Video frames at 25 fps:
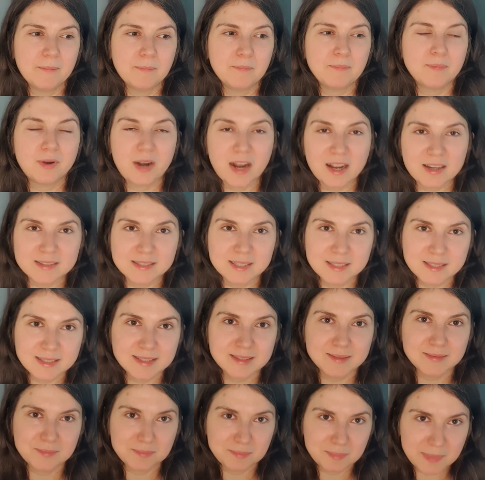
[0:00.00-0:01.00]

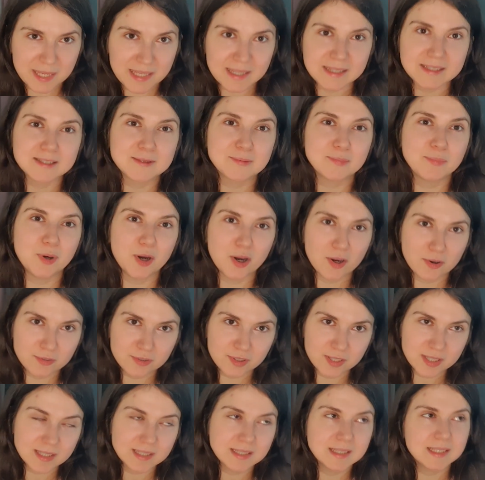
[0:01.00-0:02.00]
practice makes
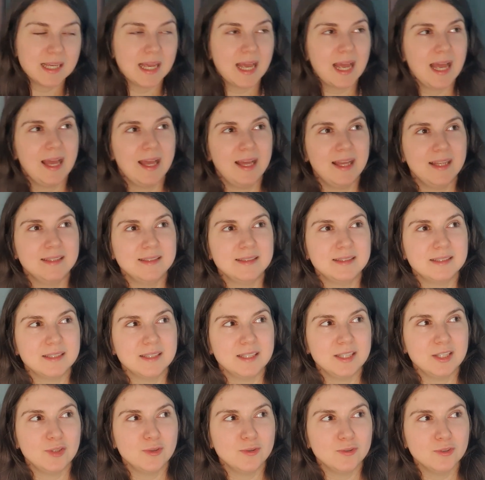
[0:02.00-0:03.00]
perfect, and
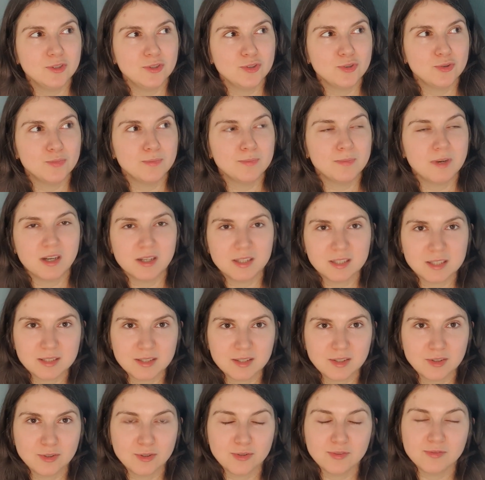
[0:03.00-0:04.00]
in order to
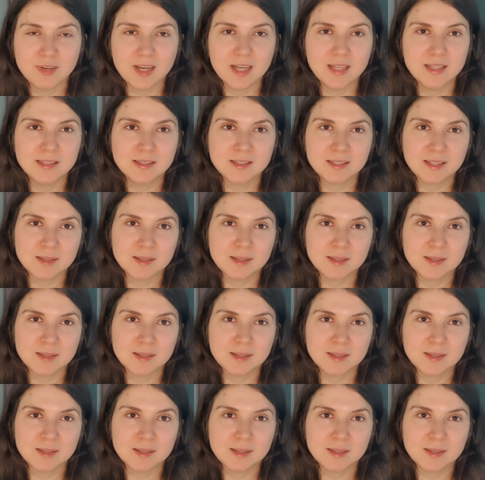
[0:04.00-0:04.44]
master nonviolent